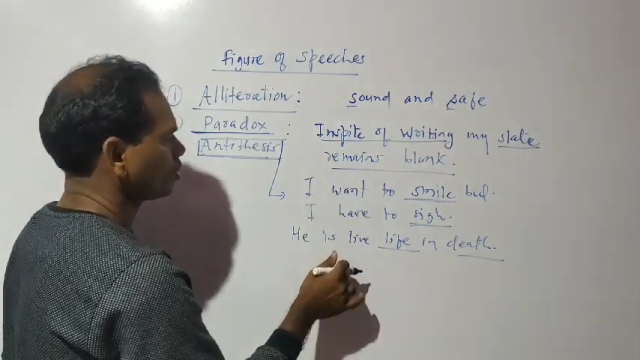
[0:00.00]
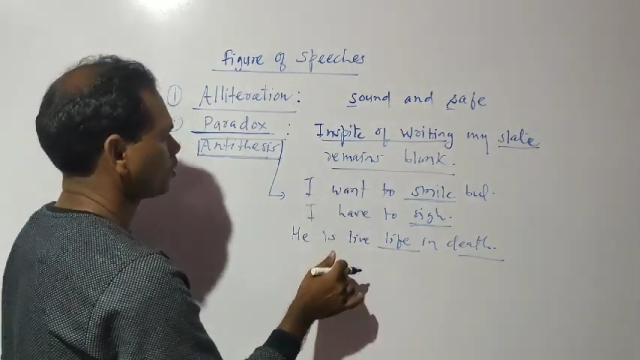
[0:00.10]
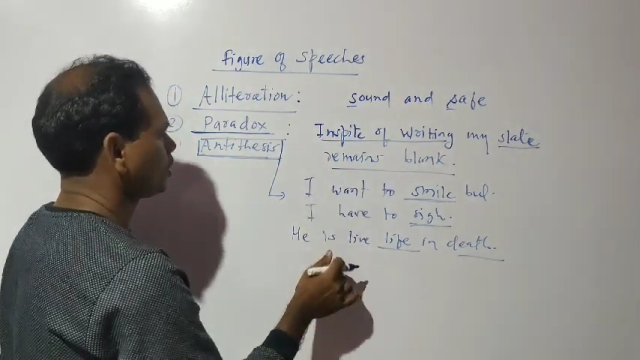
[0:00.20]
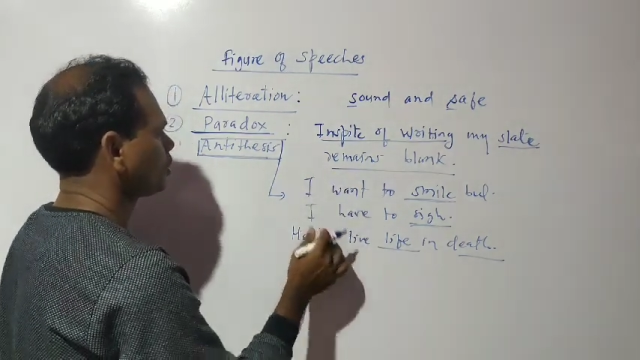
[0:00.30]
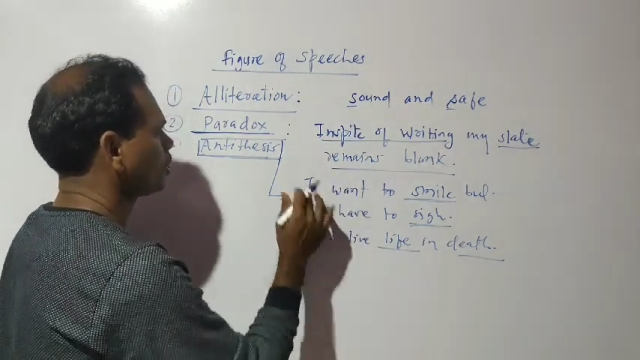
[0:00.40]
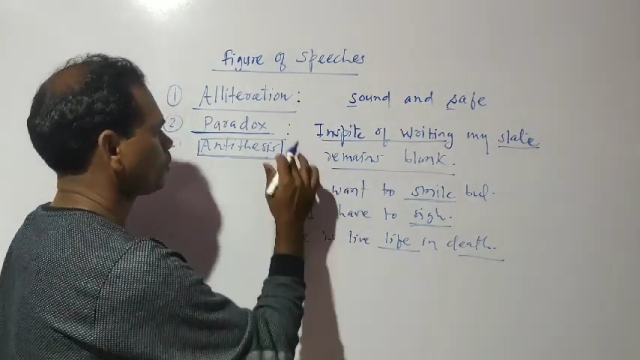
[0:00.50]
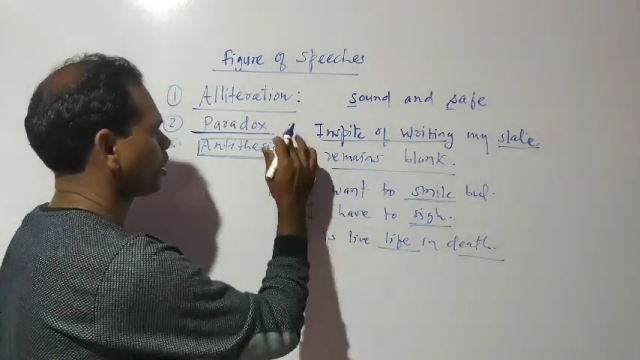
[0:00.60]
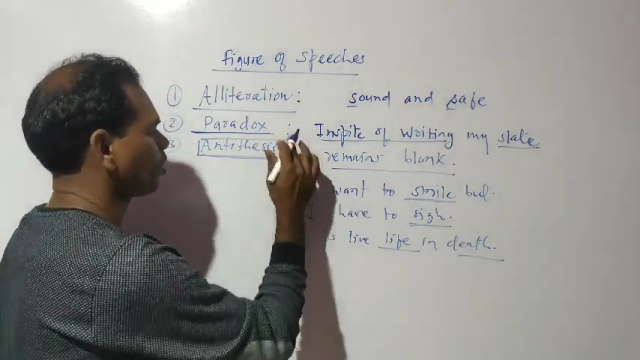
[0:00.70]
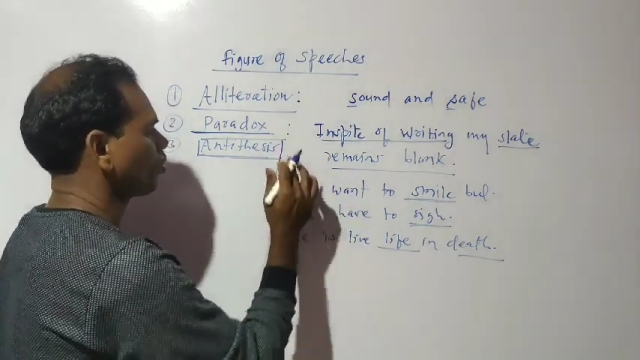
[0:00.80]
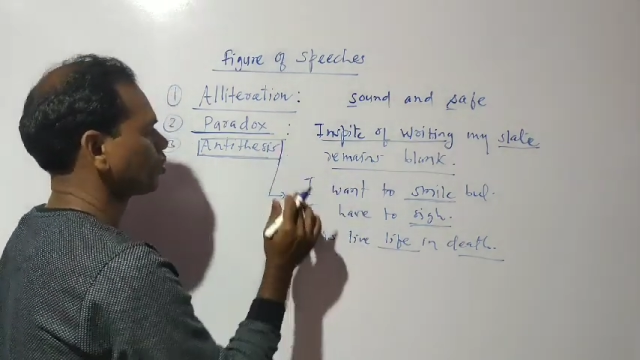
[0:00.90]
speeches,
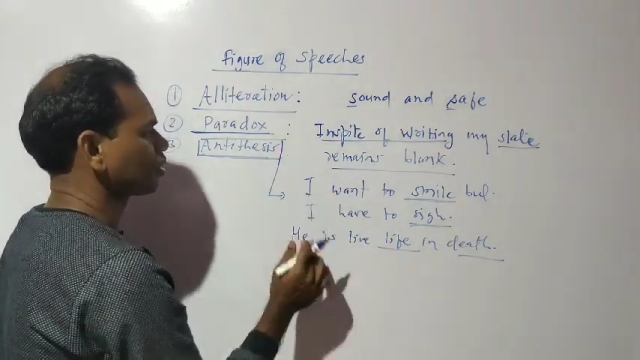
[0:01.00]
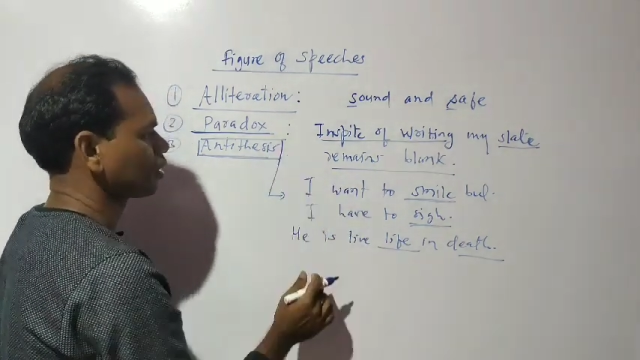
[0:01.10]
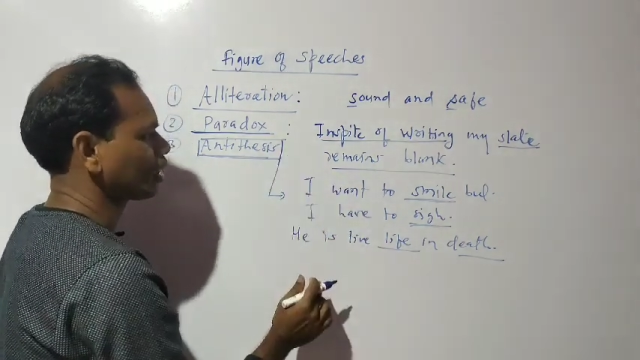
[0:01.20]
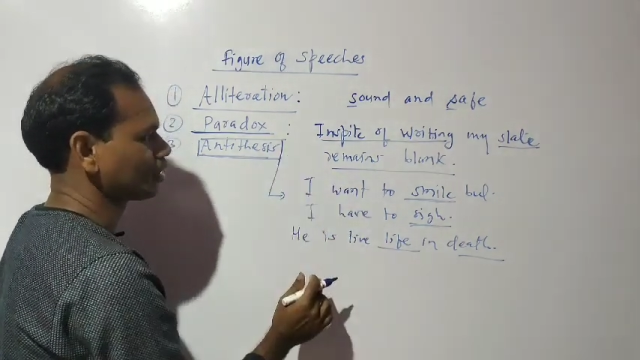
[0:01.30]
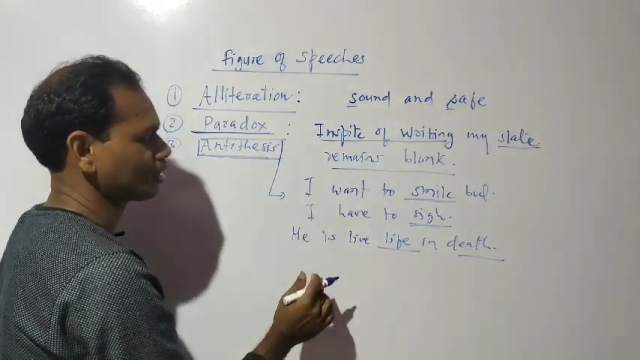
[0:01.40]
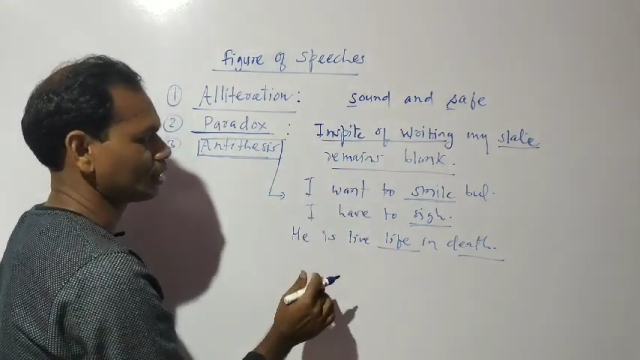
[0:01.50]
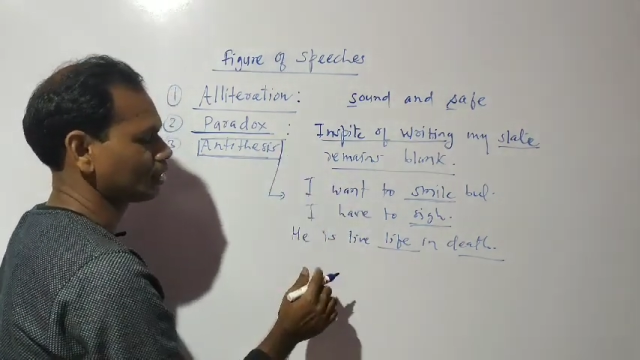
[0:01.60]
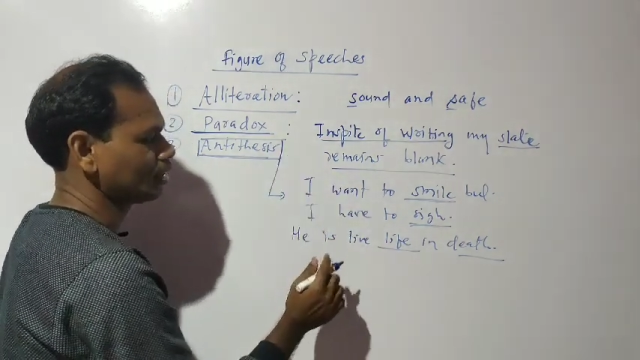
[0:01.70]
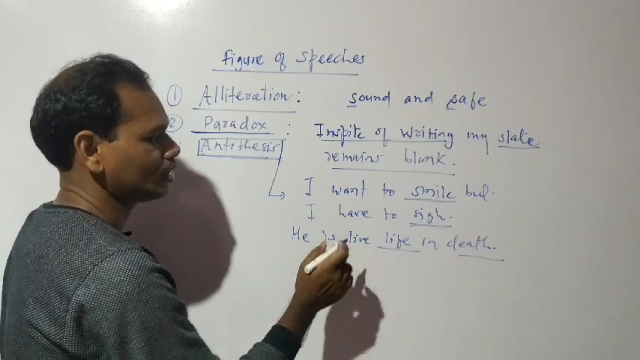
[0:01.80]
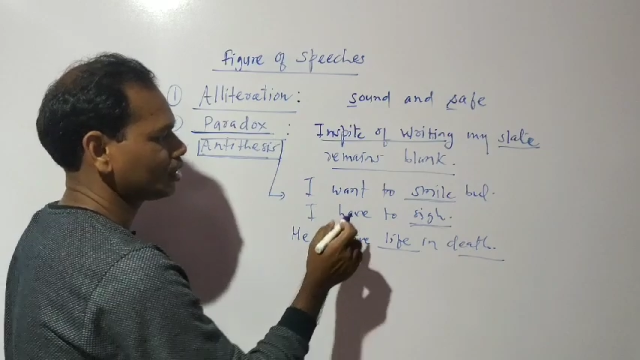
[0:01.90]
paradox and
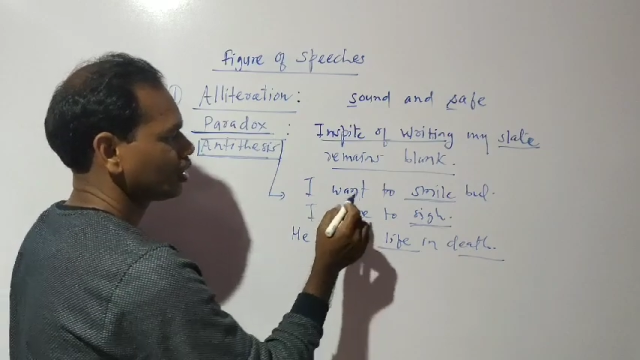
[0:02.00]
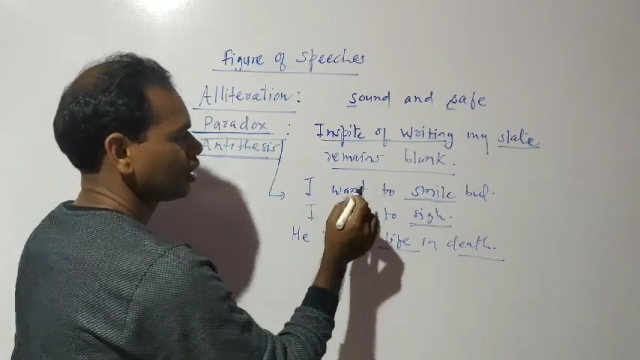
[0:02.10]
antithesis.